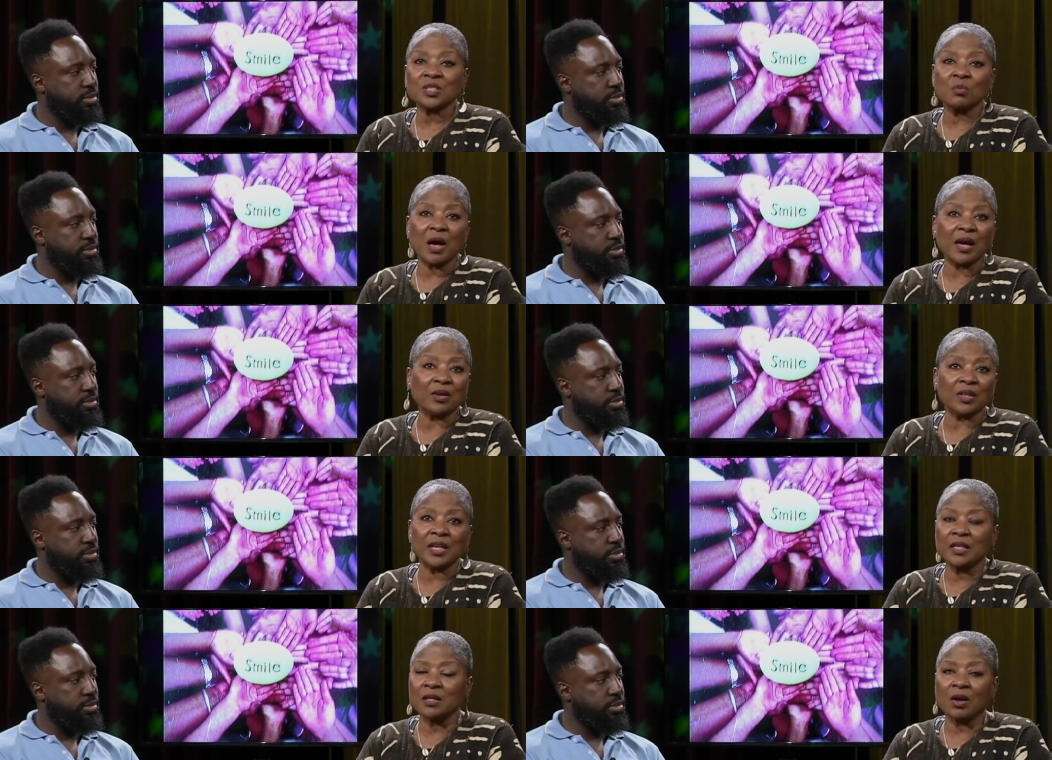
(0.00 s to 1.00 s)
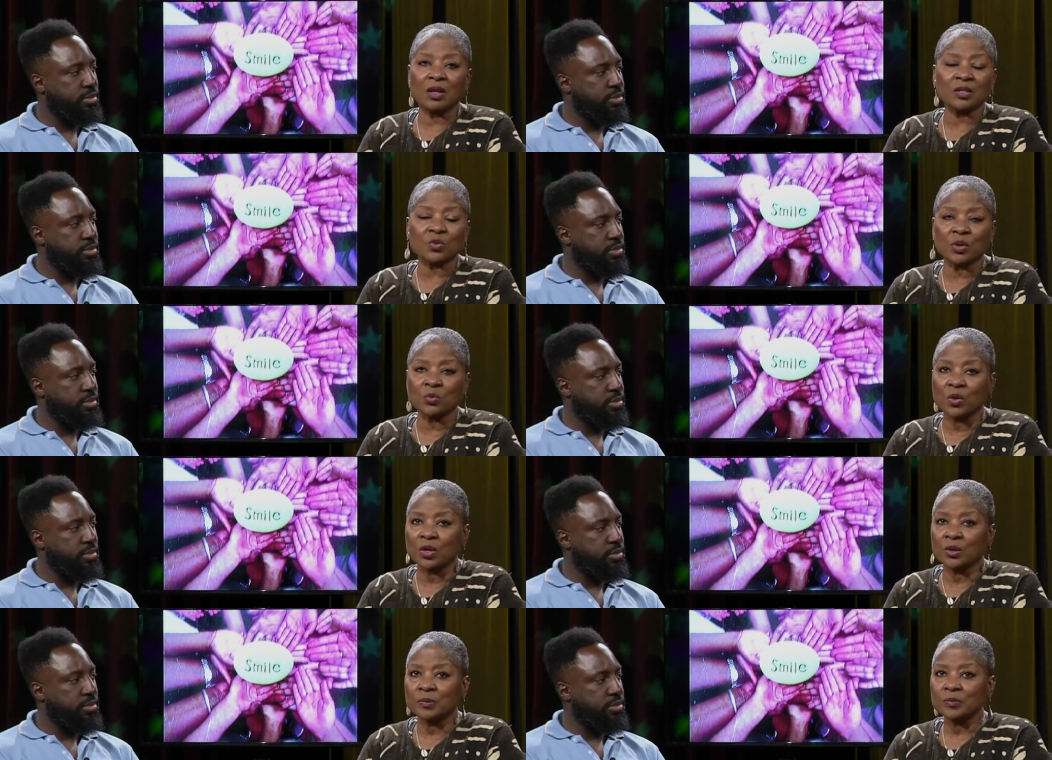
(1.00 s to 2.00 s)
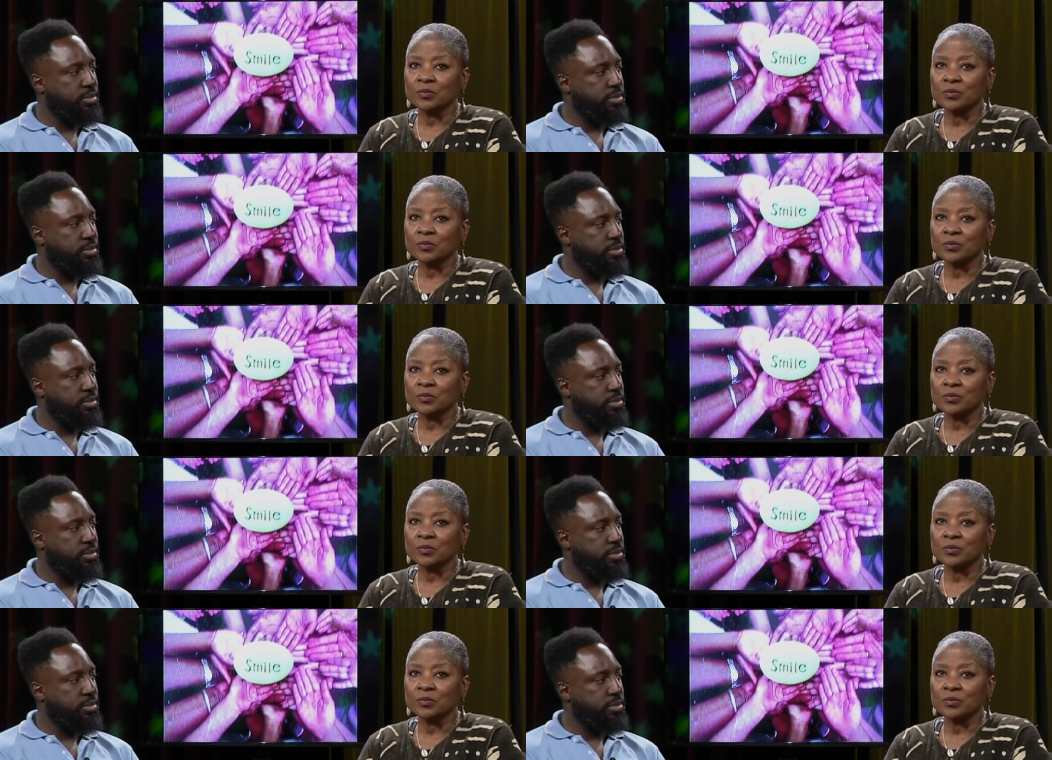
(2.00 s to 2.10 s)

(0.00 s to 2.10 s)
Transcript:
Speaker 1: M I L E LaDy, all is one word.